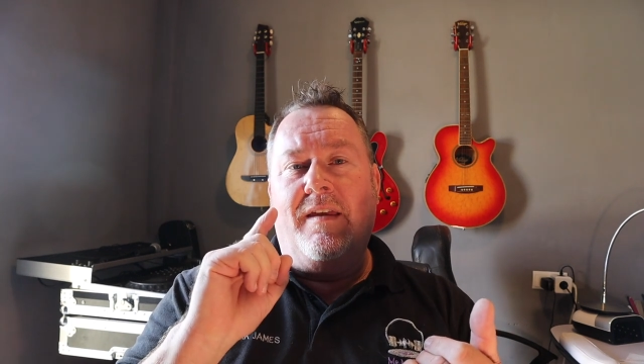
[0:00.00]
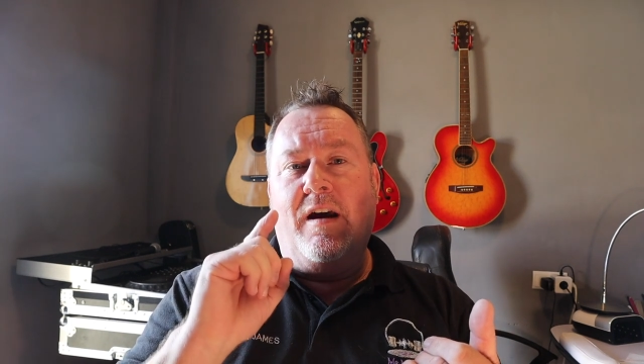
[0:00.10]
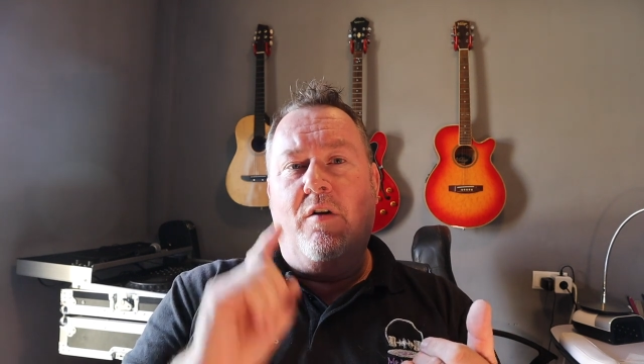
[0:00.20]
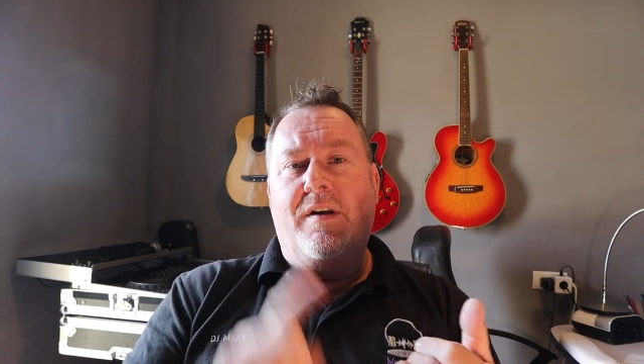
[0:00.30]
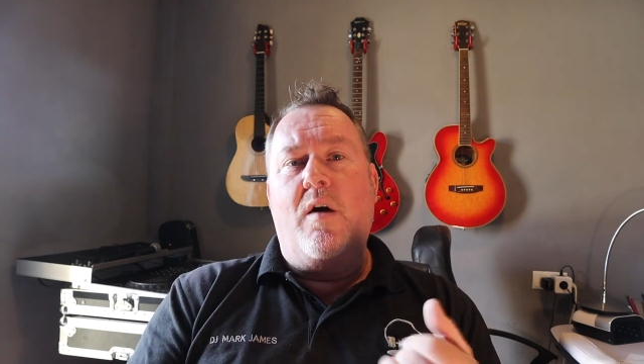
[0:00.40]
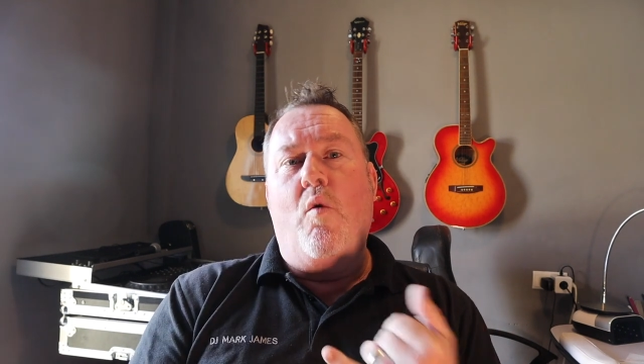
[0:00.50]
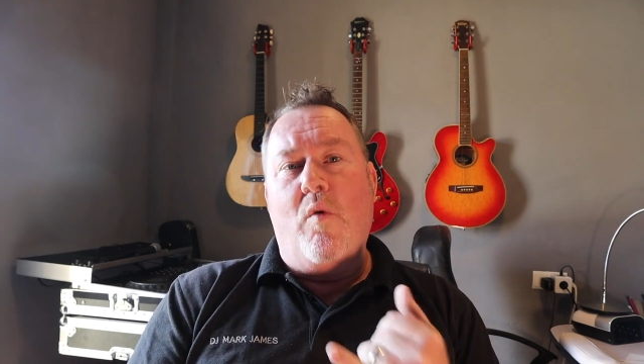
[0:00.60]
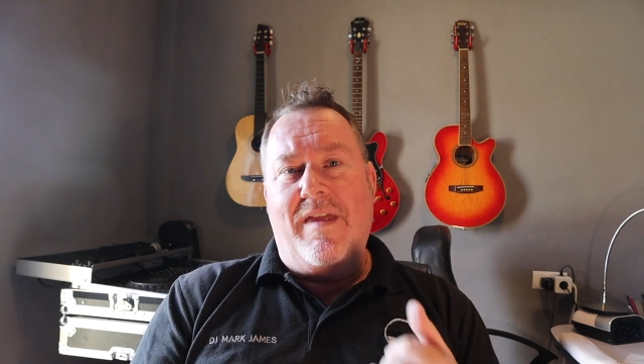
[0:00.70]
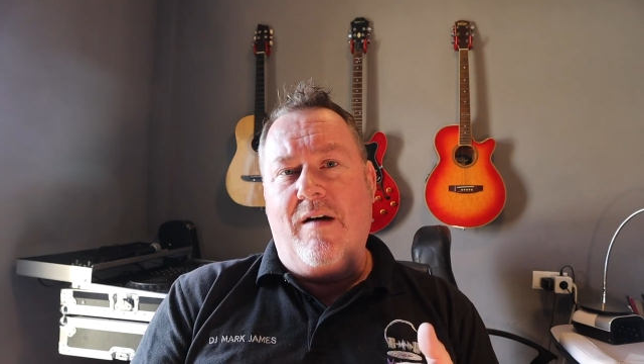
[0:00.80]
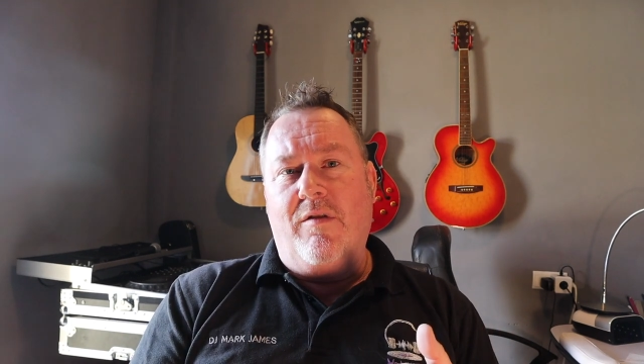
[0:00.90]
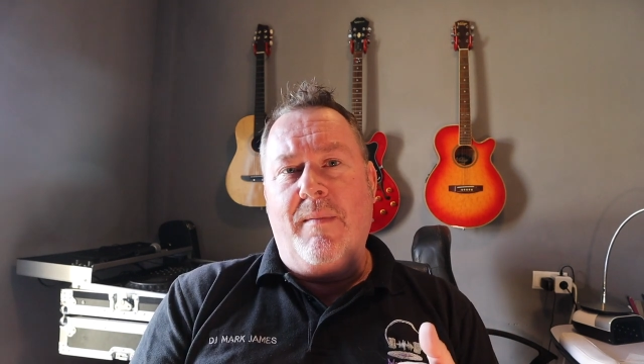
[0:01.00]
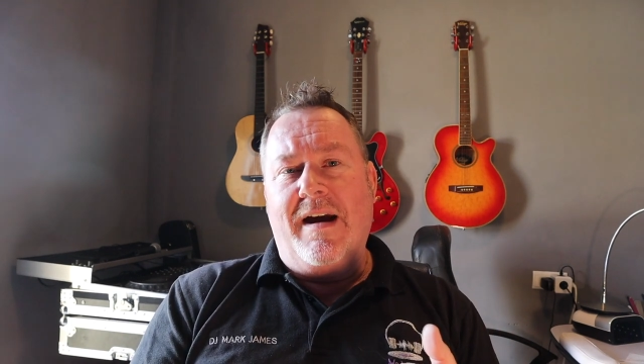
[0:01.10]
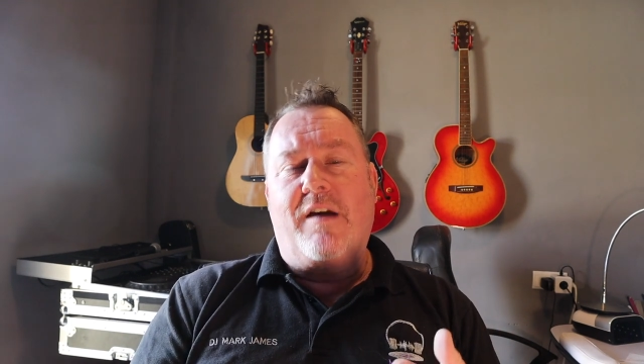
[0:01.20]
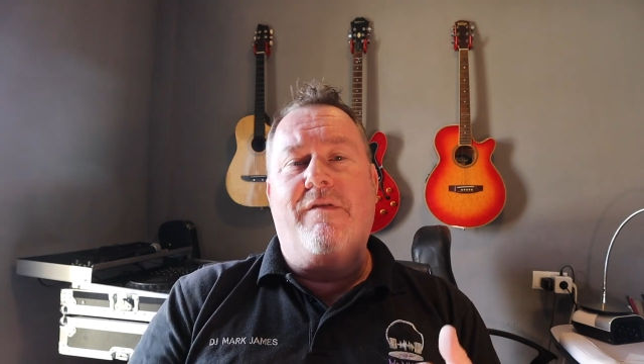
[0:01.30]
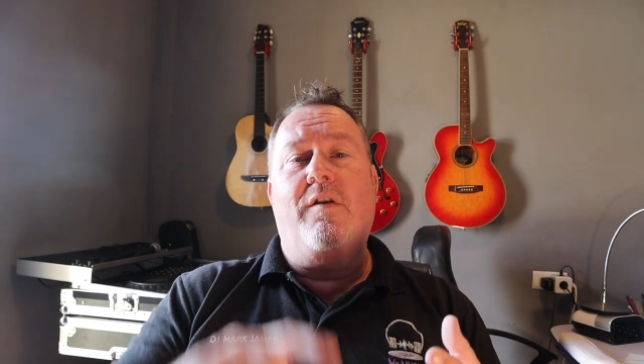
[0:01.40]
the audio without the
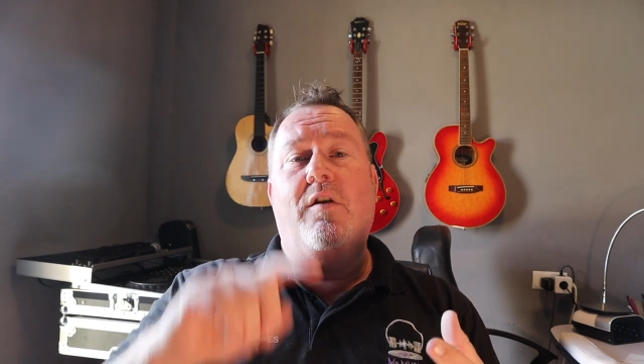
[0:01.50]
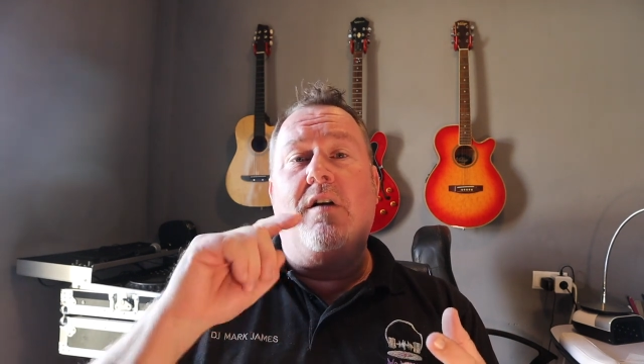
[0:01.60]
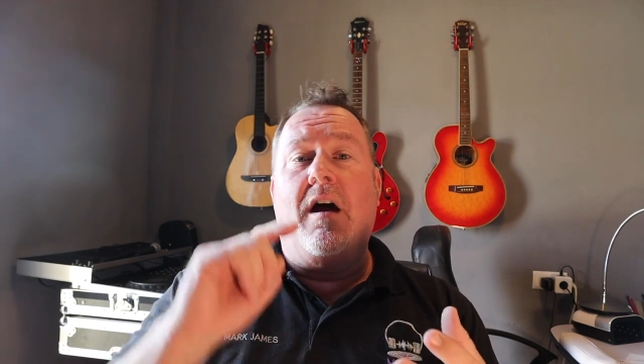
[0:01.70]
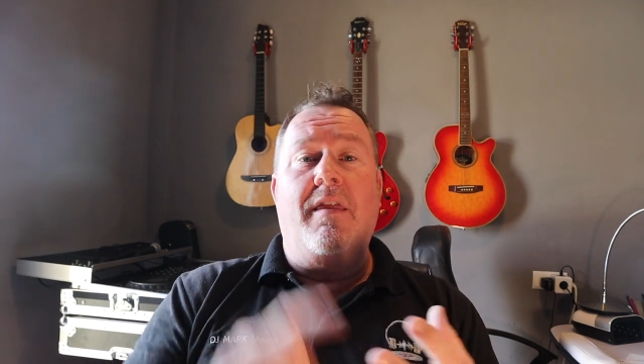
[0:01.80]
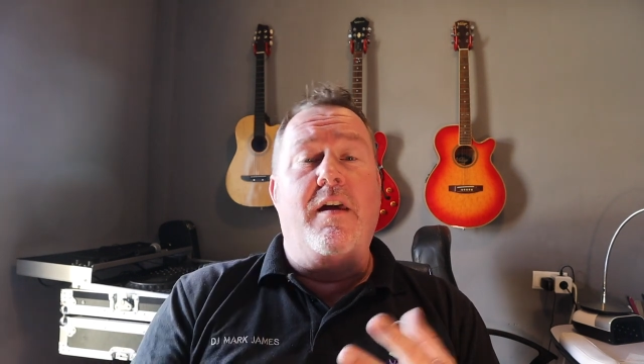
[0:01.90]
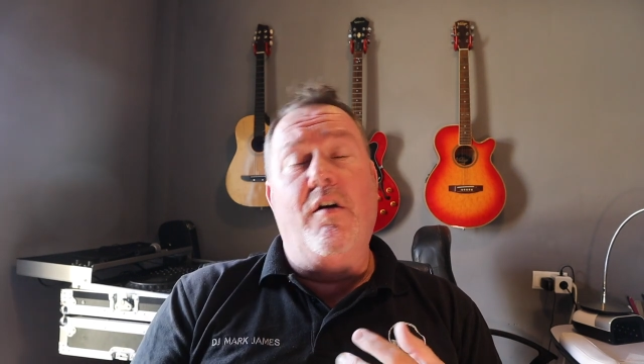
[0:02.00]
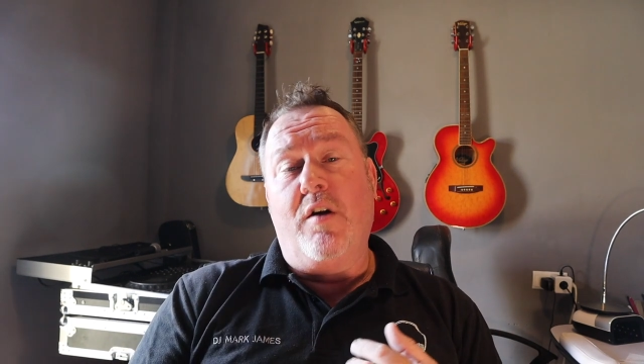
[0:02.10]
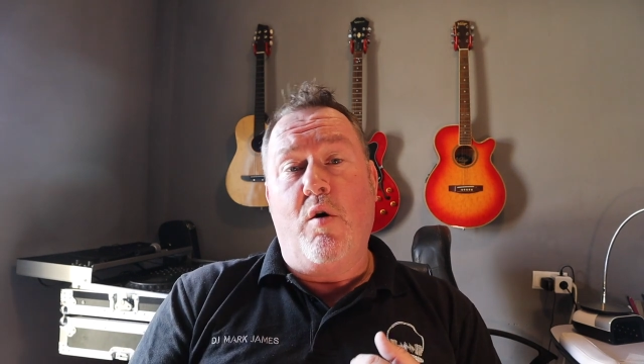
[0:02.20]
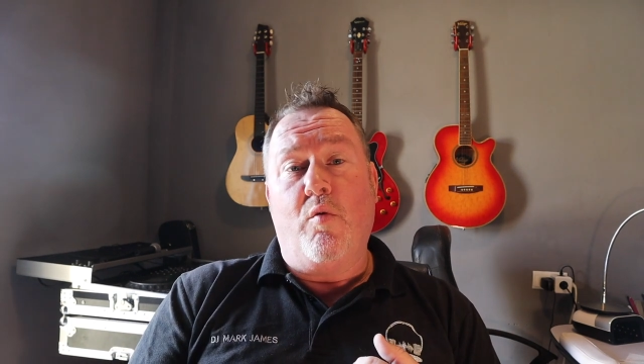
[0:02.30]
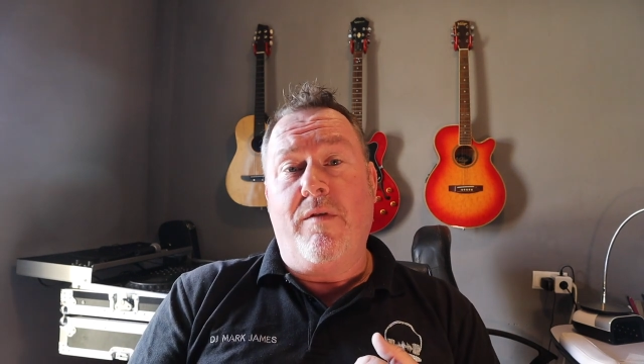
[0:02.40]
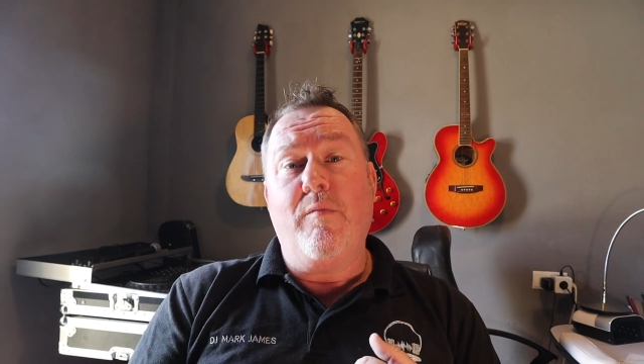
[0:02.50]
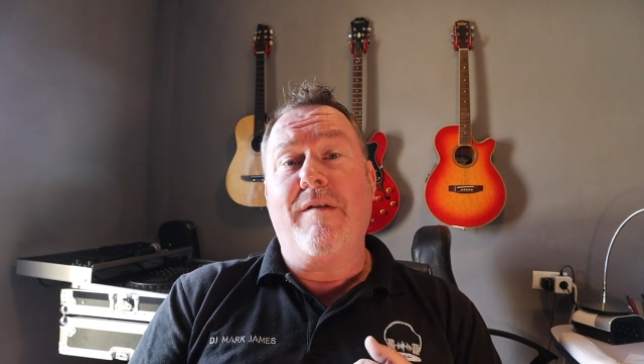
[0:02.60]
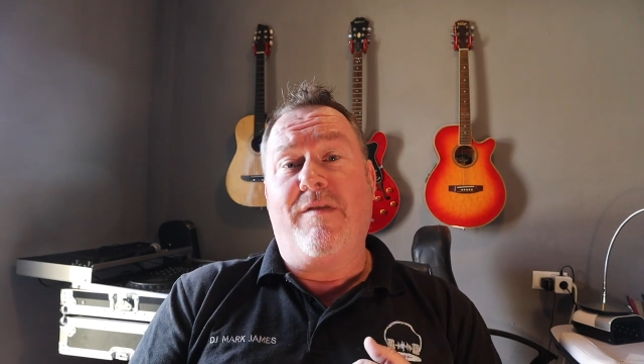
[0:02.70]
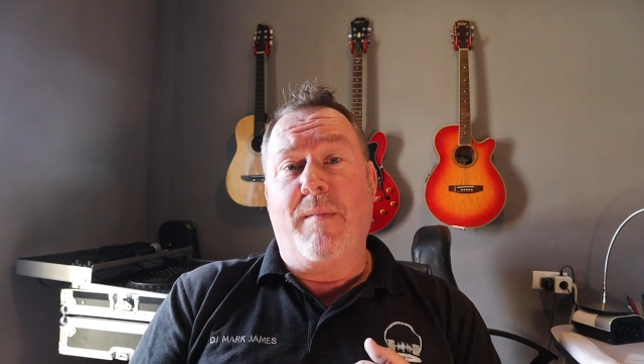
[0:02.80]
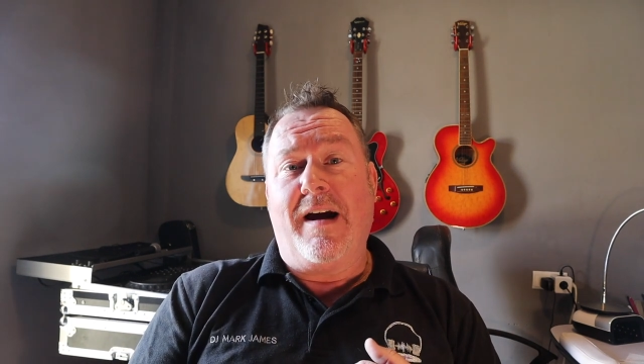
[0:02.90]
microphone and the audio
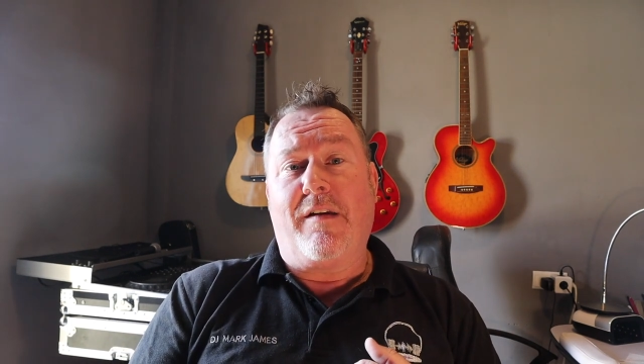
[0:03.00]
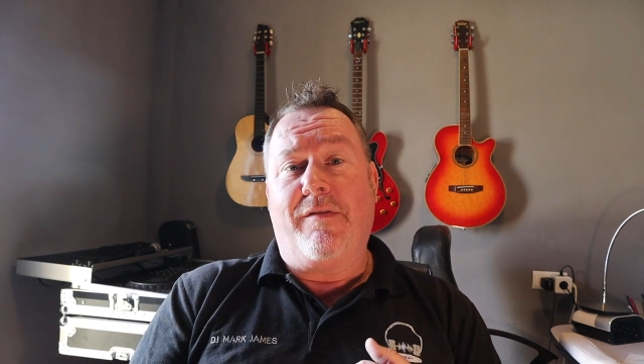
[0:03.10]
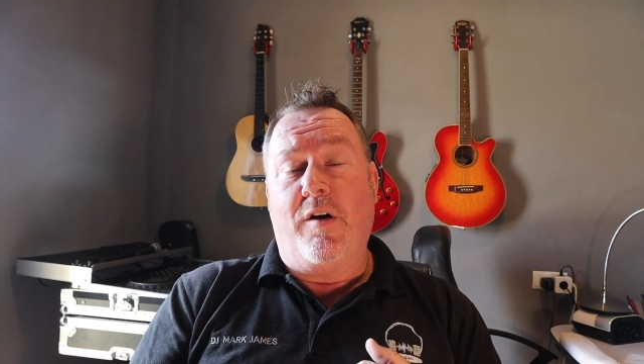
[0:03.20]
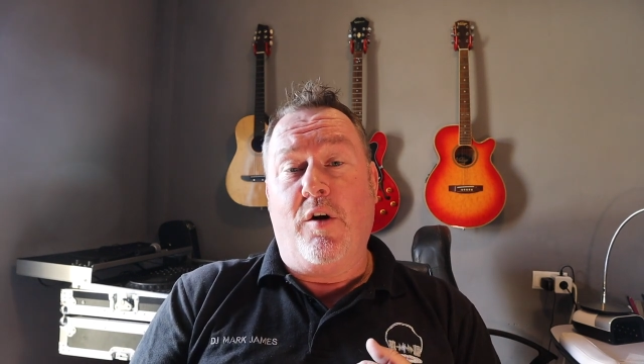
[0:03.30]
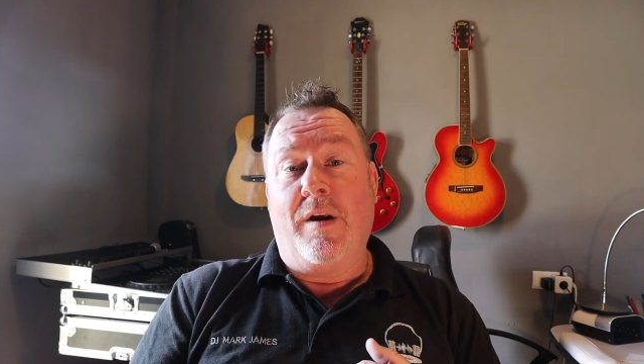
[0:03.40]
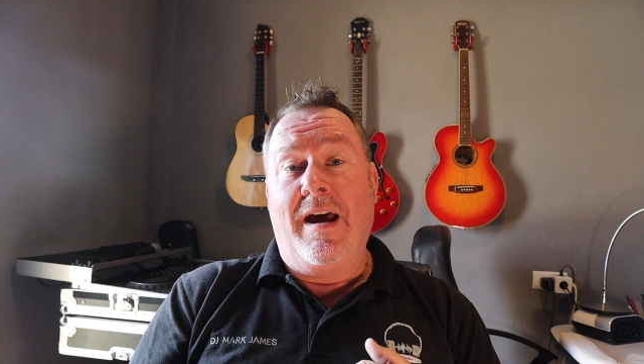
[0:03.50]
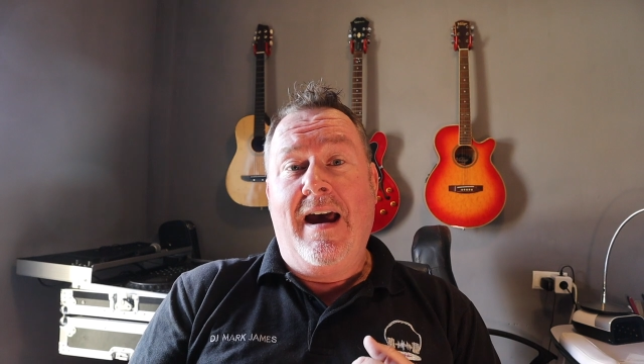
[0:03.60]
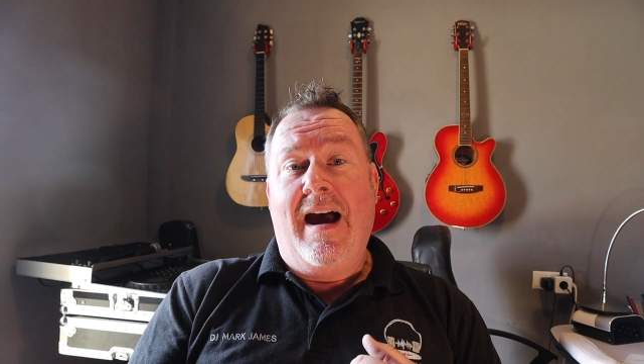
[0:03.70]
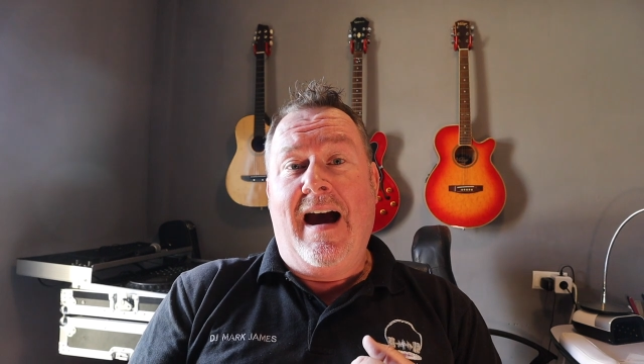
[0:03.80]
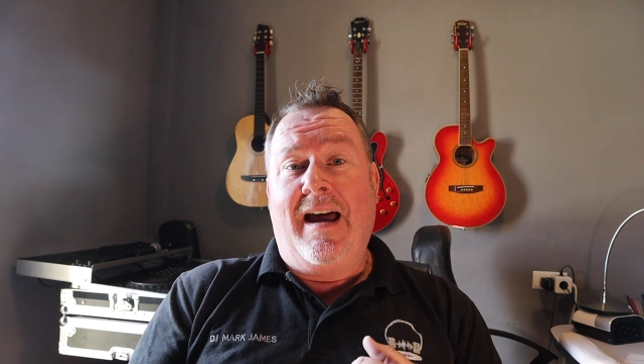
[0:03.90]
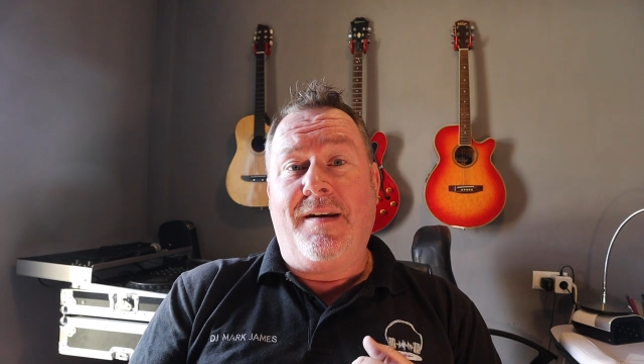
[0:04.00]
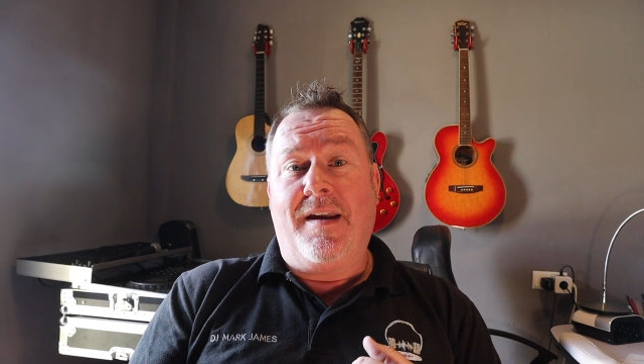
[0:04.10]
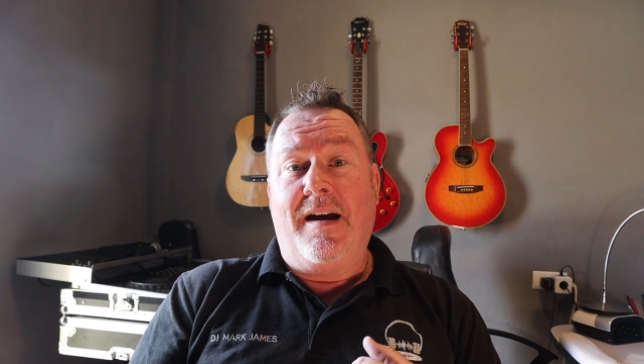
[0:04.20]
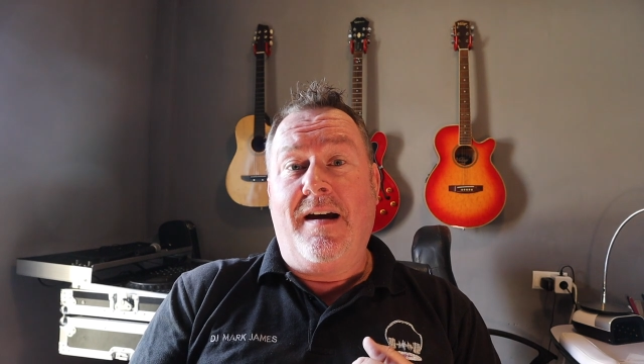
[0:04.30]
with the microphone, and